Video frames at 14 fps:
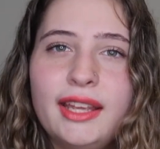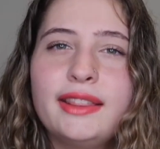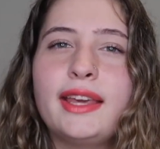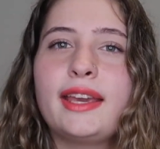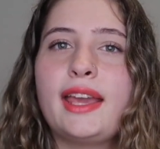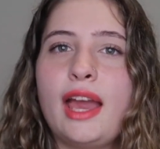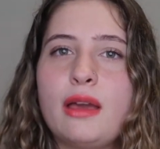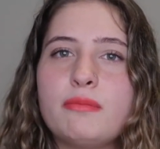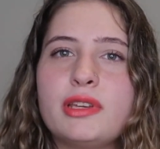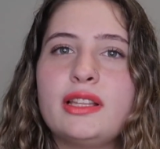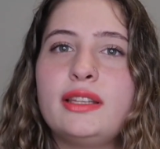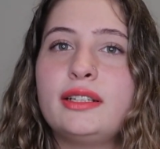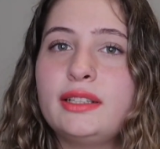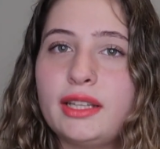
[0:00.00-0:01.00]
They can be
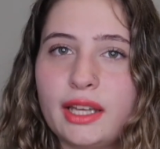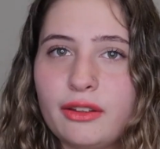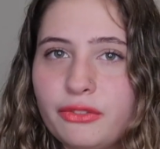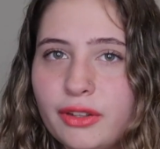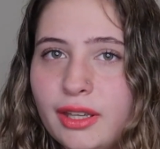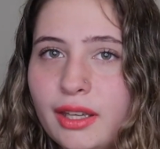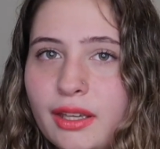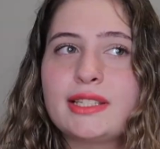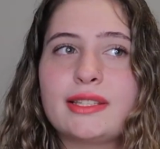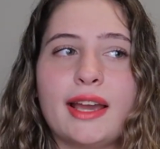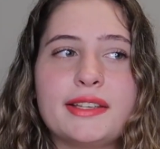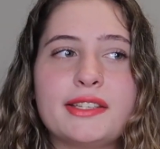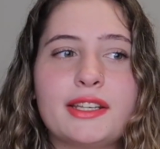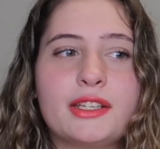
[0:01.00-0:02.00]
a little iffy.
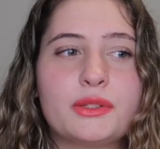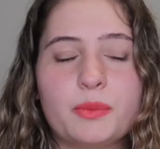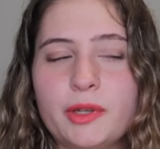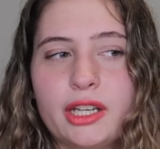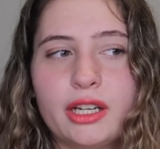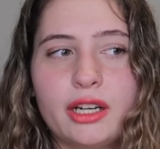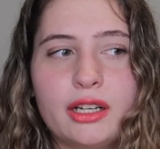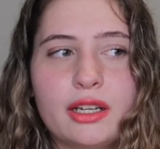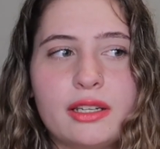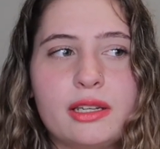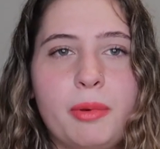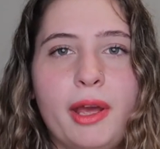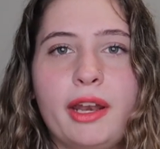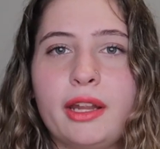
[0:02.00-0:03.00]
Sizing is weird
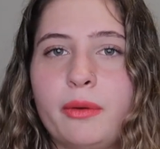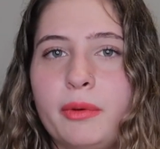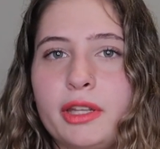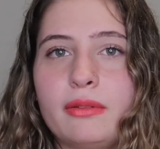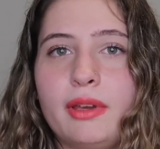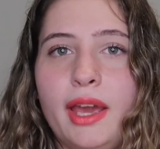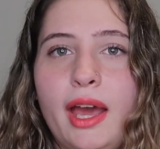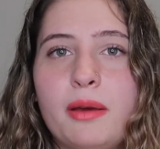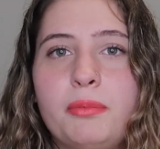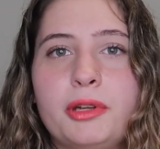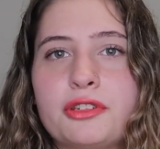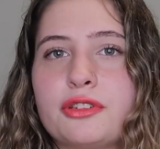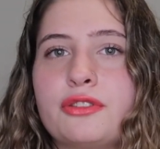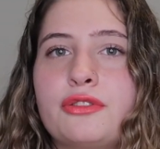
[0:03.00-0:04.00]
depending on what you get
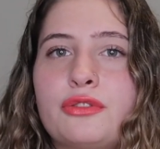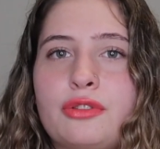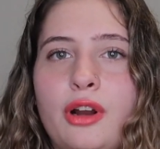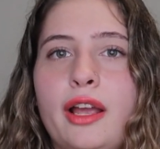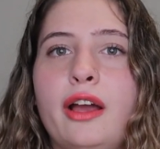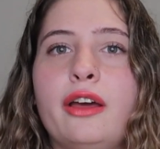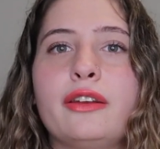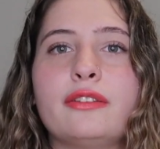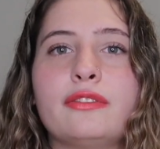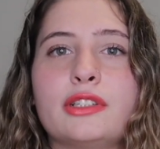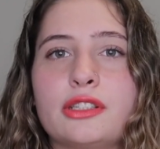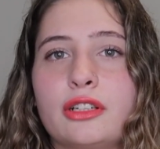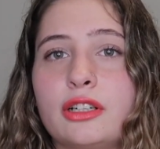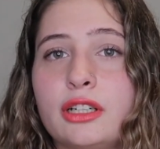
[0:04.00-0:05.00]
but just try on,
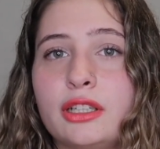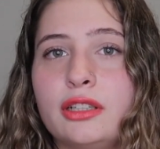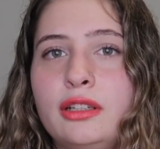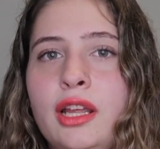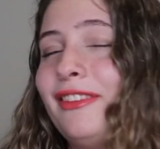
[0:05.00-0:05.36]
return.